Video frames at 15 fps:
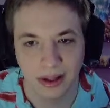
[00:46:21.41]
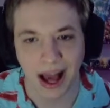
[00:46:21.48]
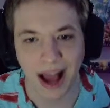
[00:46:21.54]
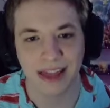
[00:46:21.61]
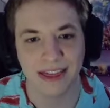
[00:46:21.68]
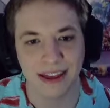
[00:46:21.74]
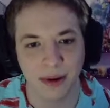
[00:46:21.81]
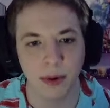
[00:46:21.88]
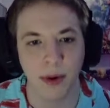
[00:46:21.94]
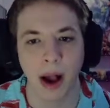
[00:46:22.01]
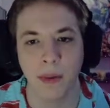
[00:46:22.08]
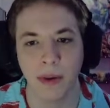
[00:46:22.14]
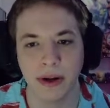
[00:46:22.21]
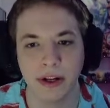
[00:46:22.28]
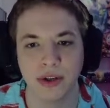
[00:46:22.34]
I think we, I
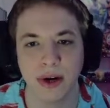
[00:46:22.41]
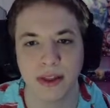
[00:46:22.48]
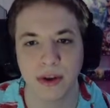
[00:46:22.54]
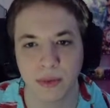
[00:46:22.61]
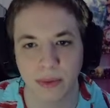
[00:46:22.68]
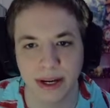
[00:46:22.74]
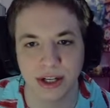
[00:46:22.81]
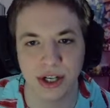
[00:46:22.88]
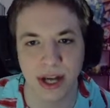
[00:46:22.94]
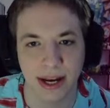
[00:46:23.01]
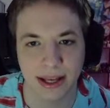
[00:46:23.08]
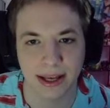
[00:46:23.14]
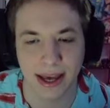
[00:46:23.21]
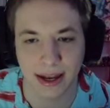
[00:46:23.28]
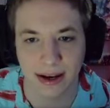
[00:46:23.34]
want to try the regen
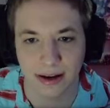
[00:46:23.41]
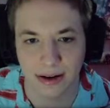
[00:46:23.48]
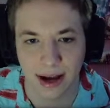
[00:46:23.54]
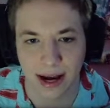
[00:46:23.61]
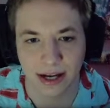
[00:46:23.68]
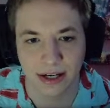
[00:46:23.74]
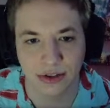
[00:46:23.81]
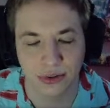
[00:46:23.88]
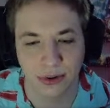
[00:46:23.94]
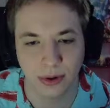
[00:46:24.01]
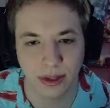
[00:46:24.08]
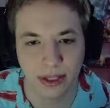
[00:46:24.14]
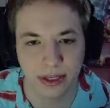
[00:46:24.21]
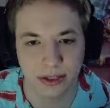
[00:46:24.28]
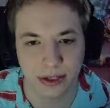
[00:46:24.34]
again. I
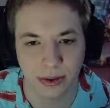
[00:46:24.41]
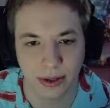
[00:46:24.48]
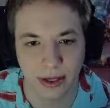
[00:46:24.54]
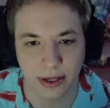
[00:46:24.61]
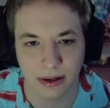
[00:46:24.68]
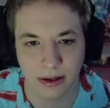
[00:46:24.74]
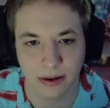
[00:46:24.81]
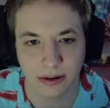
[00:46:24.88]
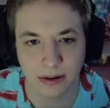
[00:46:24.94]
truly do here.